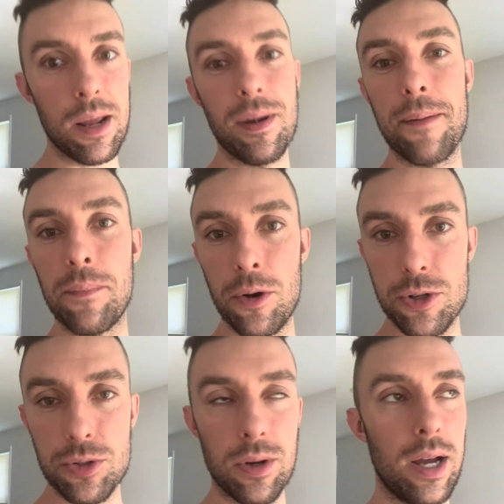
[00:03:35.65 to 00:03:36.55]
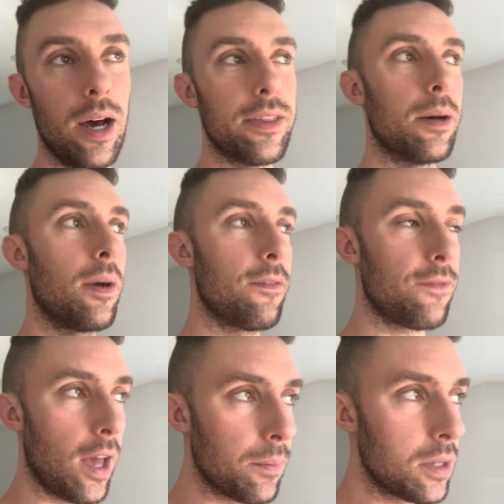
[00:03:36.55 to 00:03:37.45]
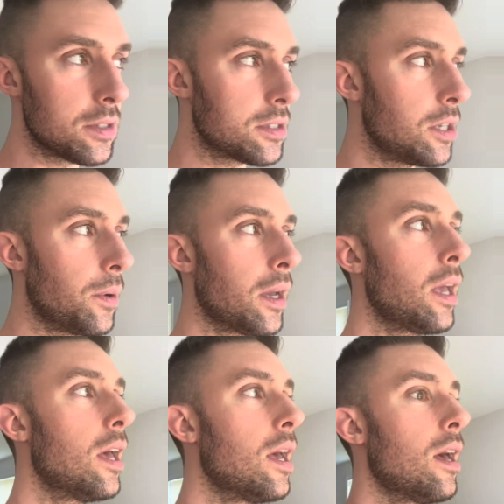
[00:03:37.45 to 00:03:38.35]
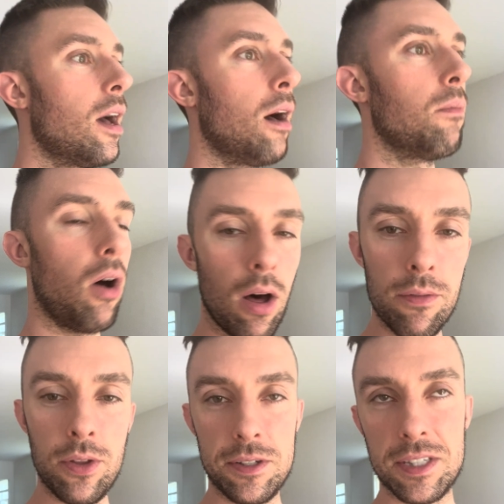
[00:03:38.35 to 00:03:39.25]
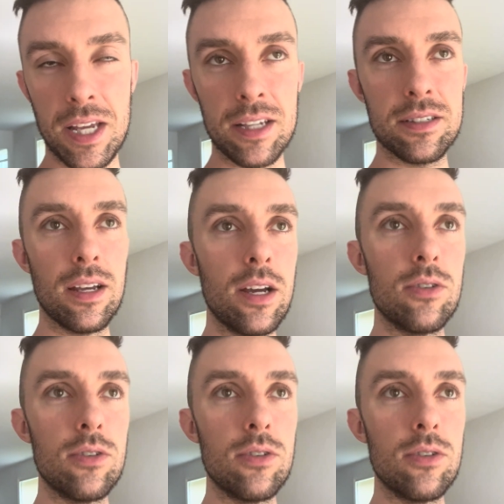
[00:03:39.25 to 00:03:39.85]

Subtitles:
my emotional health, how my family is doing, all of those things.